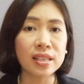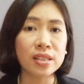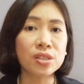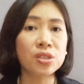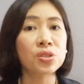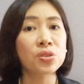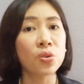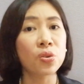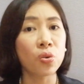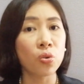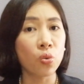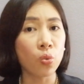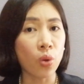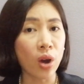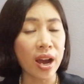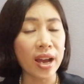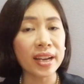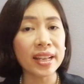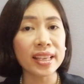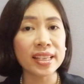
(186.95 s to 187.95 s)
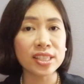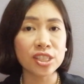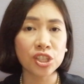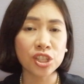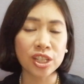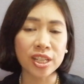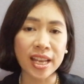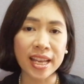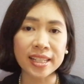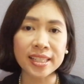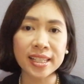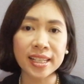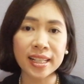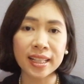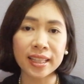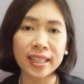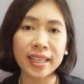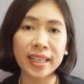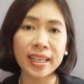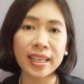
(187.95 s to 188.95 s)
So one is
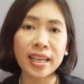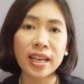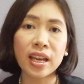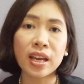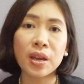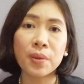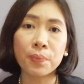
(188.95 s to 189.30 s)
genetically